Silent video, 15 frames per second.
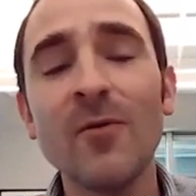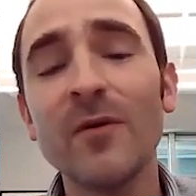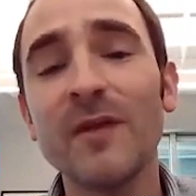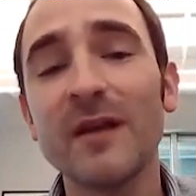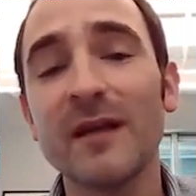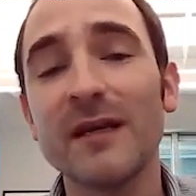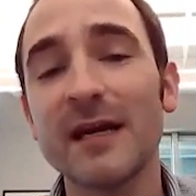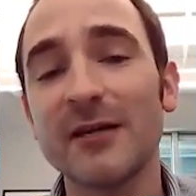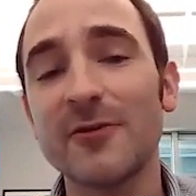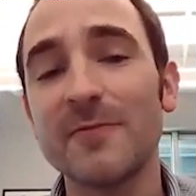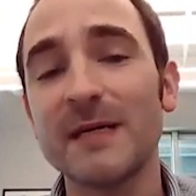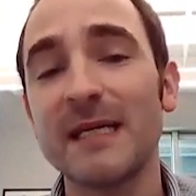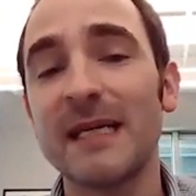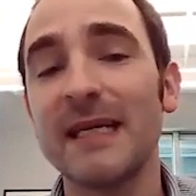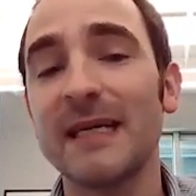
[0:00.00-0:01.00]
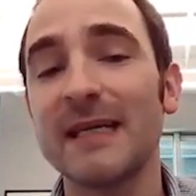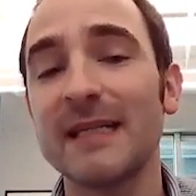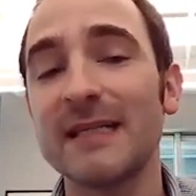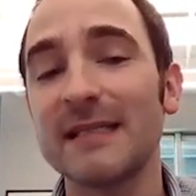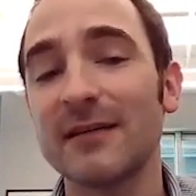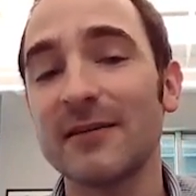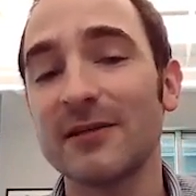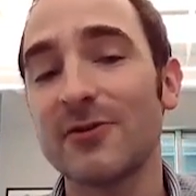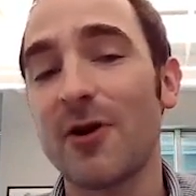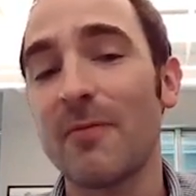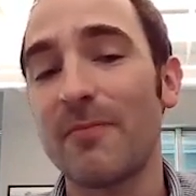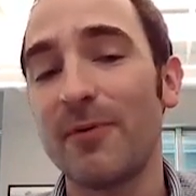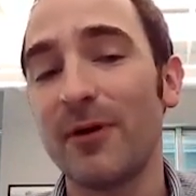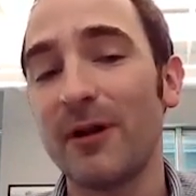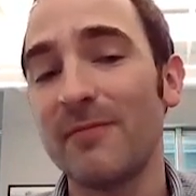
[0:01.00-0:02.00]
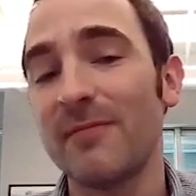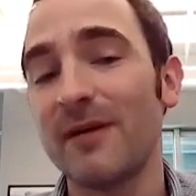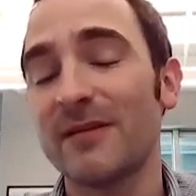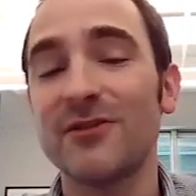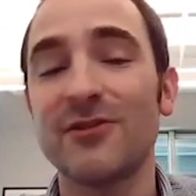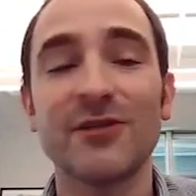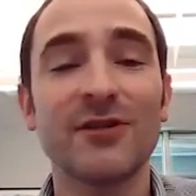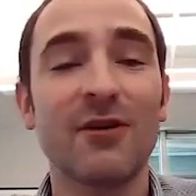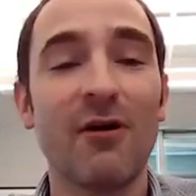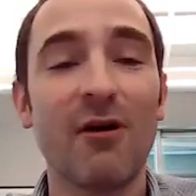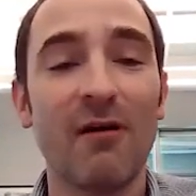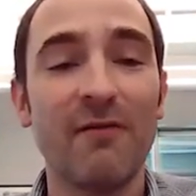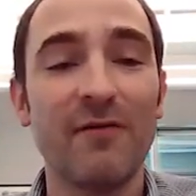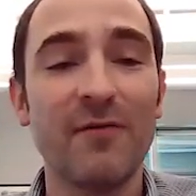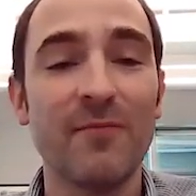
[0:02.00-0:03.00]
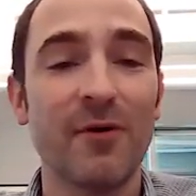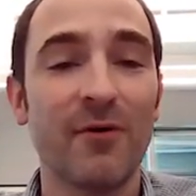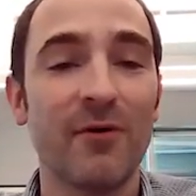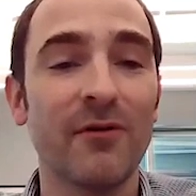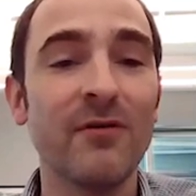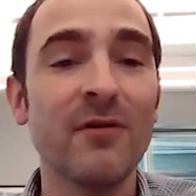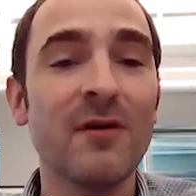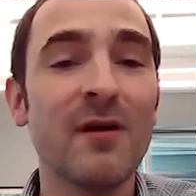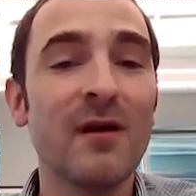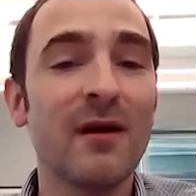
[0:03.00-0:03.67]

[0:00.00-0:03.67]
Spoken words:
When the connector begins, it'll start pulling messages off the broker,